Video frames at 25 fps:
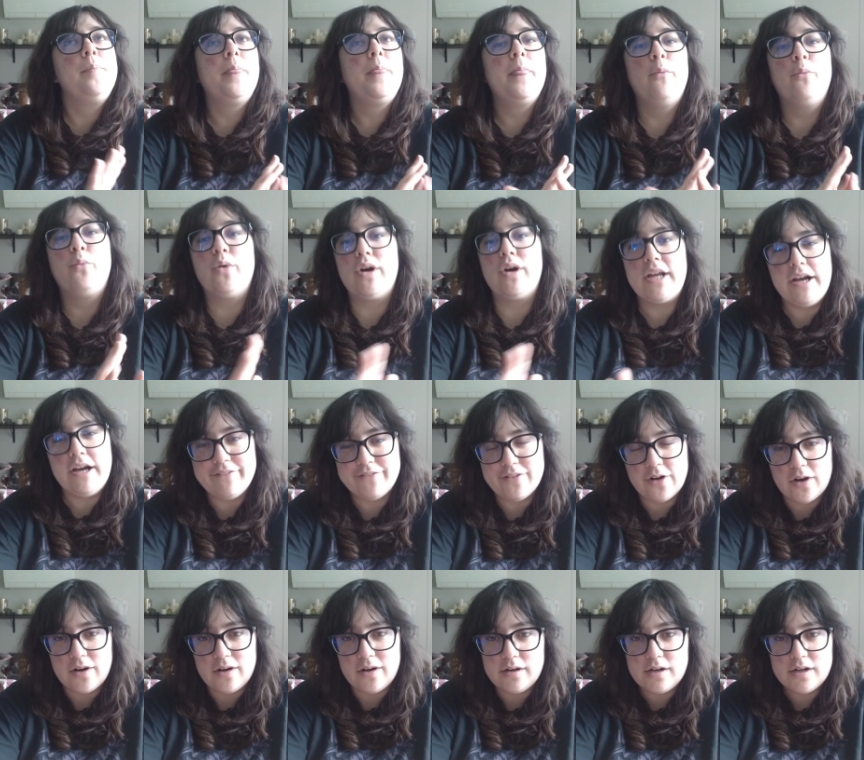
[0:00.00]

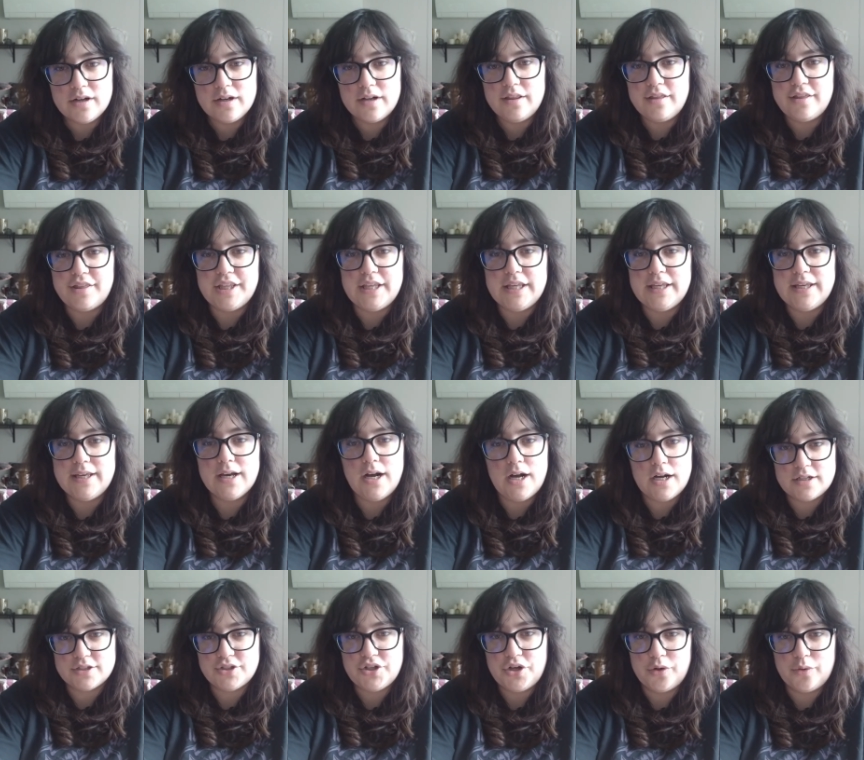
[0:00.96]
whatever the
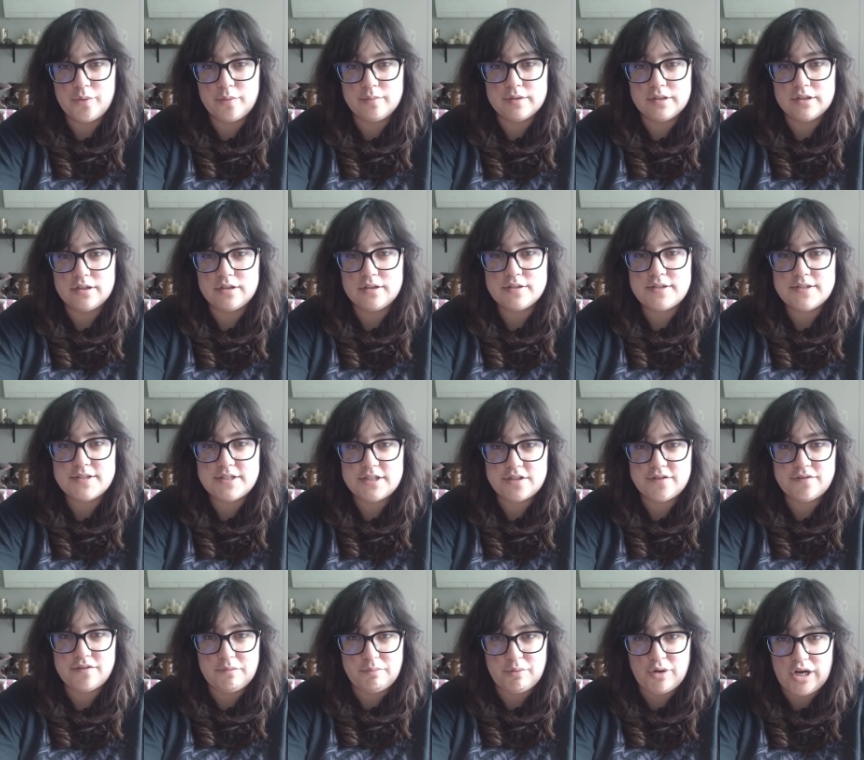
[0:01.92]
October Stitch
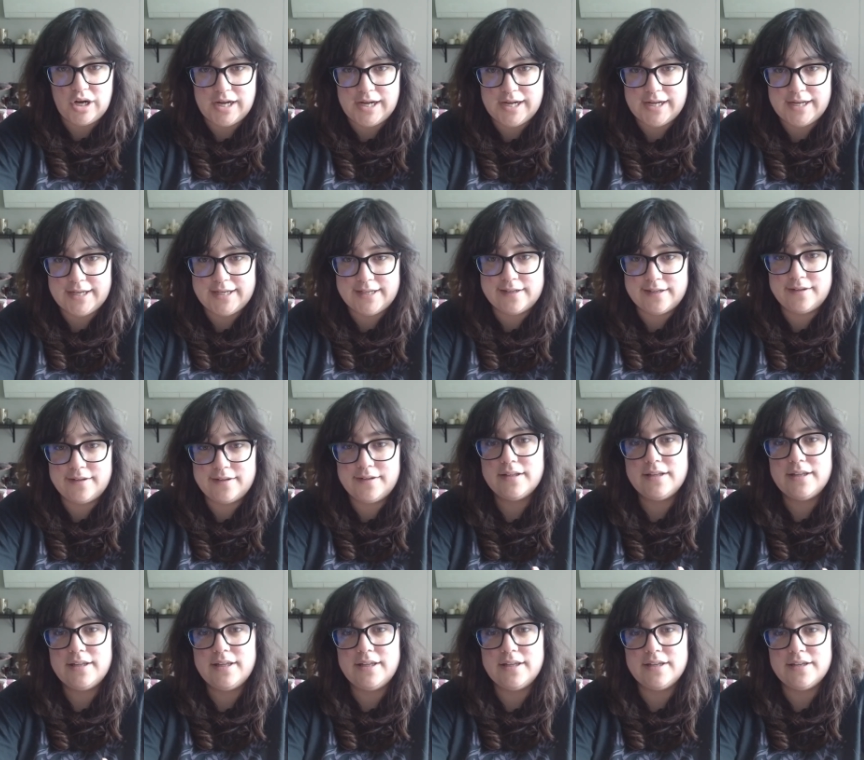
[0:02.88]
for Pride
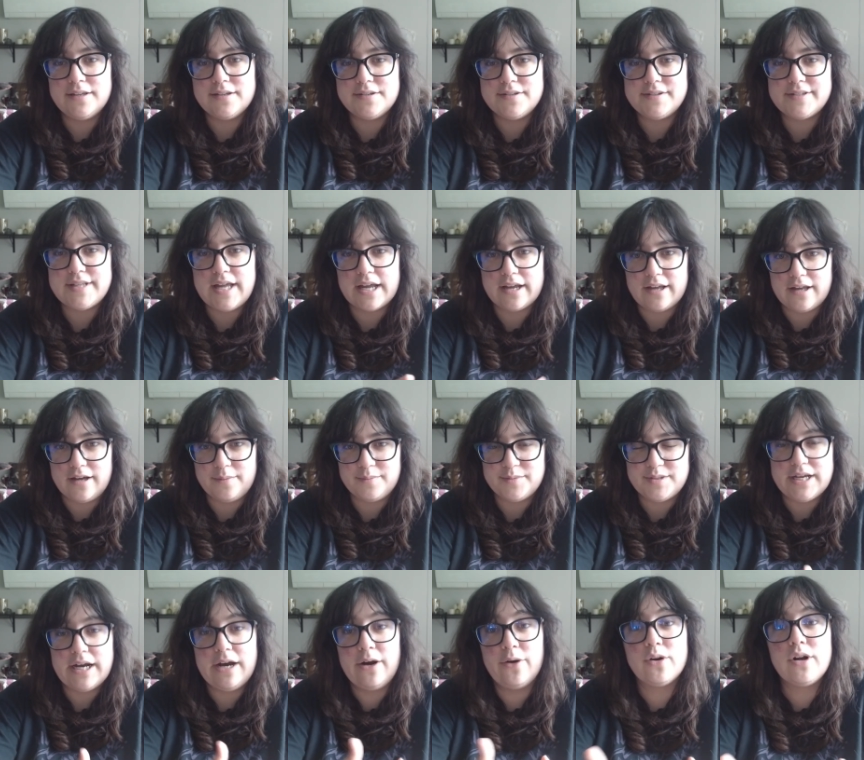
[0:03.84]
is that
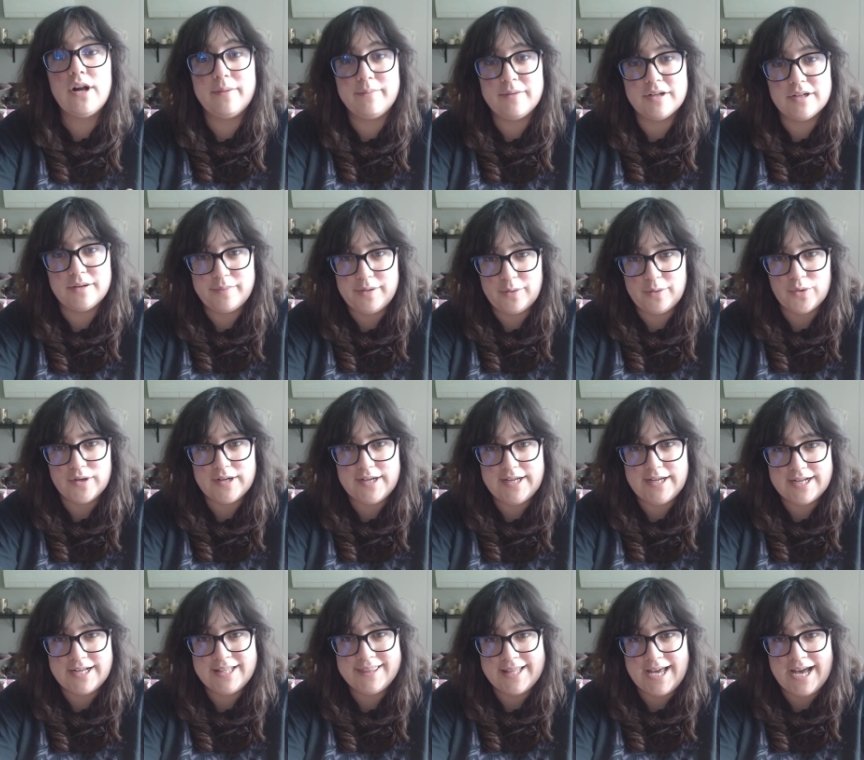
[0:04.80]
comes out, I'm going to be
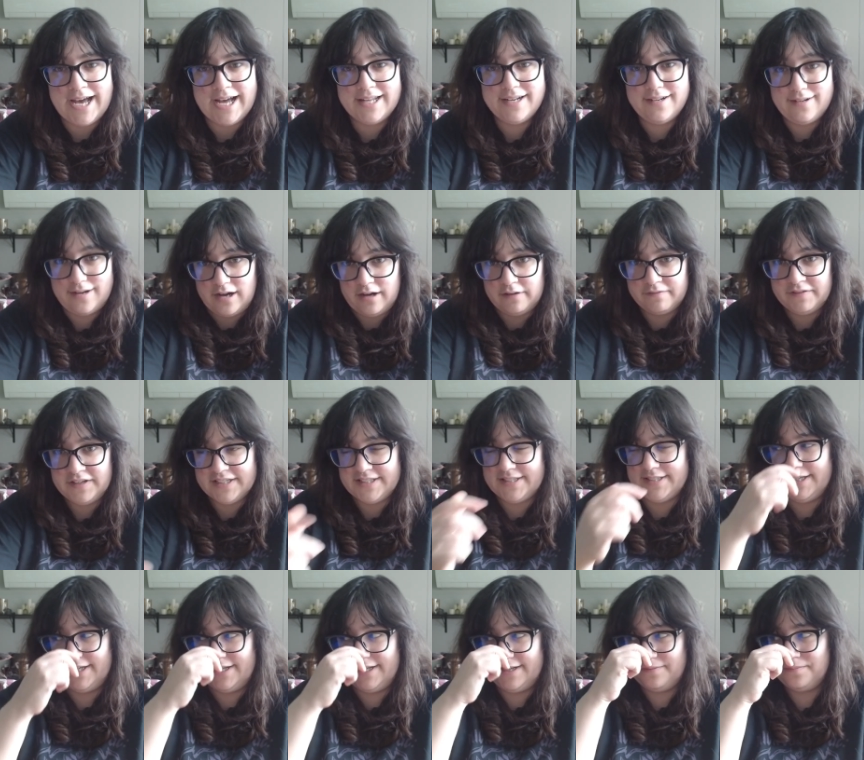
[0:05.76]
working on that,
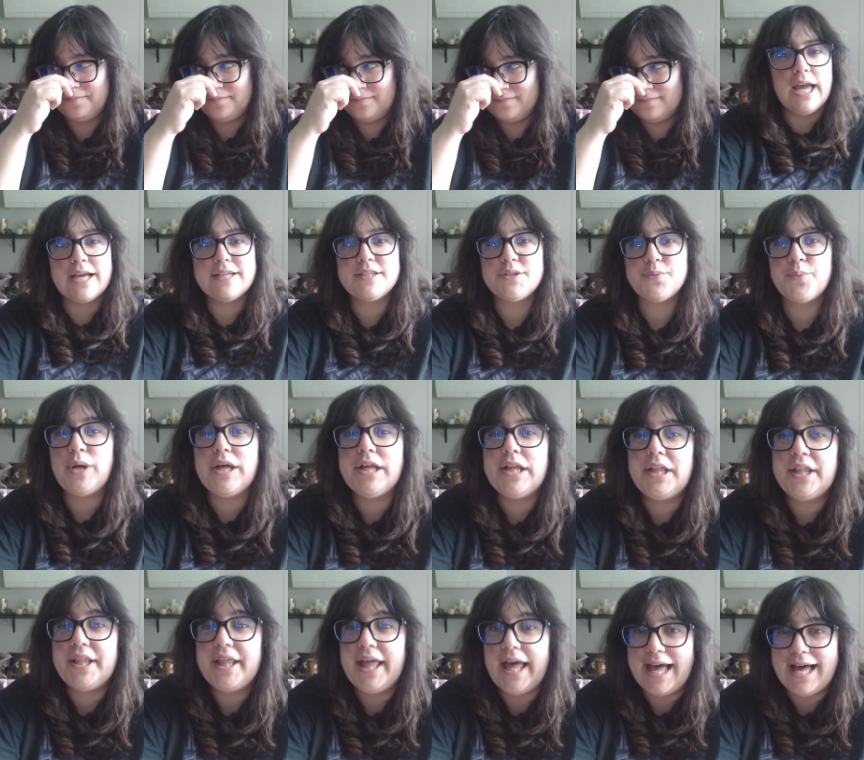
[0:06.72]
obviously. As
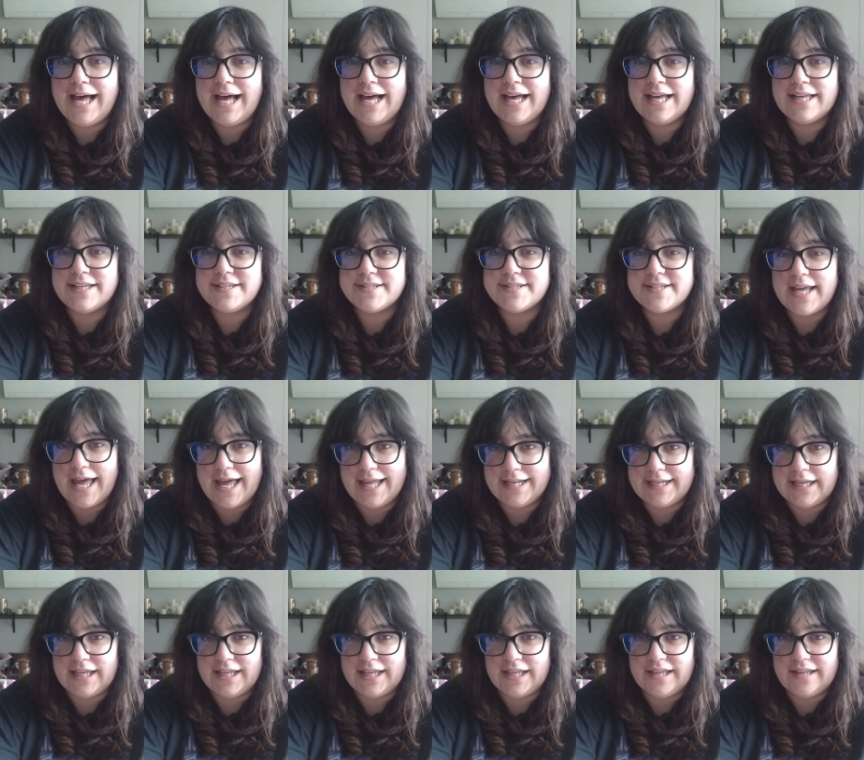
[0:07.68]
well as
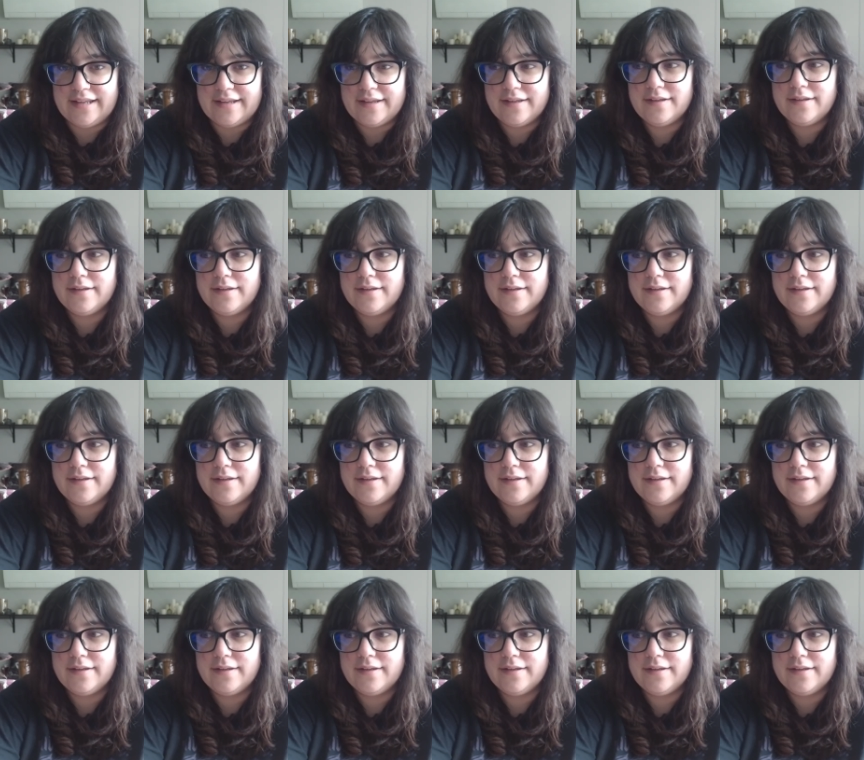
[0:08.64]
any